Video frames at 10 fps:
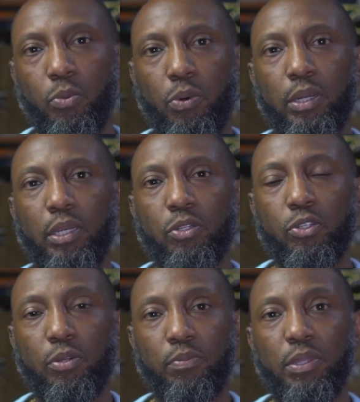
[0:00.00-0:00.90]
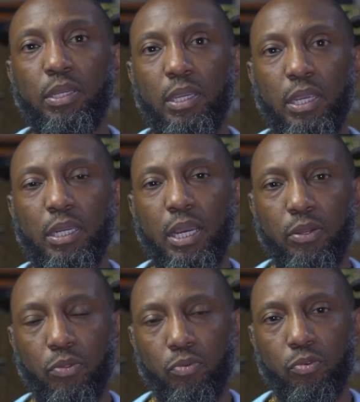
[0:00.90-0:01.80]
working something in
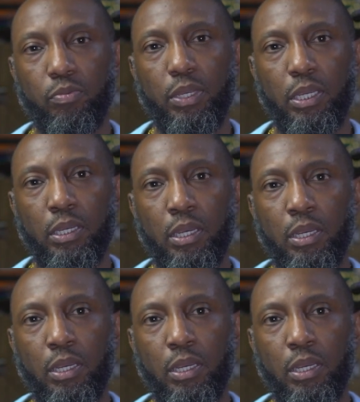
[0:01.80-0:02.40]
and through me